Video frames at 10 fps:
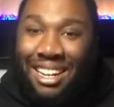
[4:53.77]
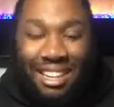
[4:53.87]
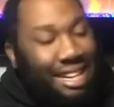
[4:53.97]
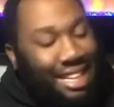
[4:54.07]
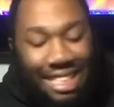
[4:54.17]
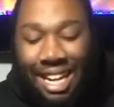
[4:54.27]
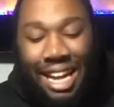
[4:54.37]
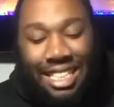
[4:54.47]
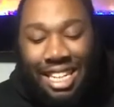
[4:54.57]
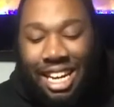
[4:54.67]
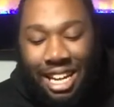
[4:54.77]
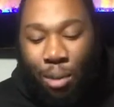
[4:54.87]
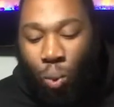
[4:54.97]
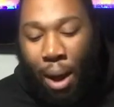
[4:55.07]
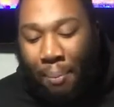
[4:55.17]
That's it. They just need to get
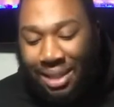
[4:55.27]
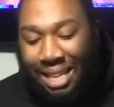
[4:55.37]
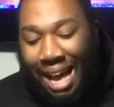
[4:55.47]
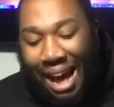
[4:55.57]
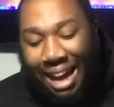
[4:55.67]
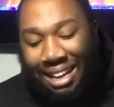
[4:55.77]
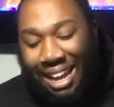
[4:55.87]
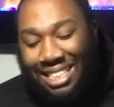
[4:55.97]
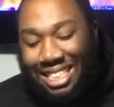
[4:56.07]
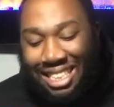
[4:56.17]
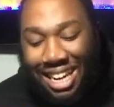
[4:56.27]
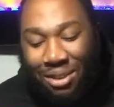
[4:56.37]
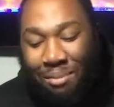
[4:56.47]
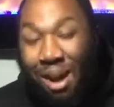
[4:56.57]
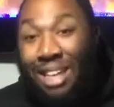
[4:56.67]
him weapons. I think CJ
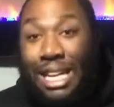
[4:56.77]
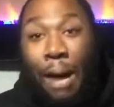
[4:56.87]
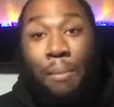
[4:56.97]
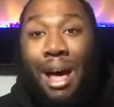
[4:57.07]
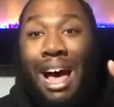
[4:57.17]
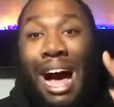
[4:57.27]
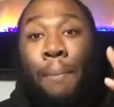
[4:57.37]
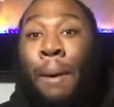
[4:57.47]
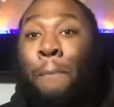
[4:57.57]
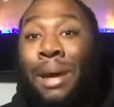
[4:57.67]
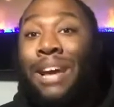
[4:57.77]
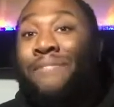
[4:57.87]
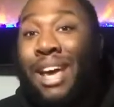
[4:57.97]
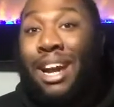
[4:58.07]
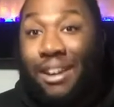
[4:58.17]
Dumas, I'm a big
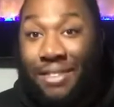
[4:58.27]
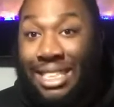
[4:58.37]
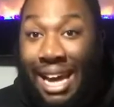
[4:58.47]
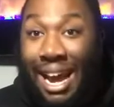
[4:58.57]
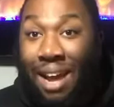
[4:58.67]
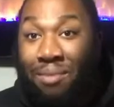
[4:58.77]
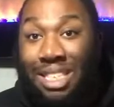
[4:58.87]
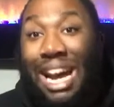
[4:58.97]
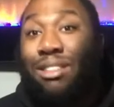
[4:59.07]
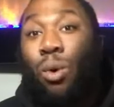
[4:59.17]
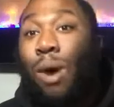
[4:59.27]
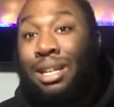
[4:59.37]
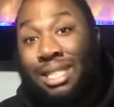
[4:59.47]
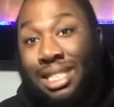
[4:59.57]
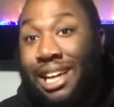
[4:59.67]
fan of his game just after
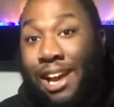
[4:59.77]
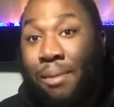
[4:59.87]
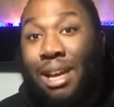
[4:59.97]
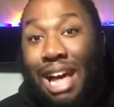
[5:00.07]
watching this tape.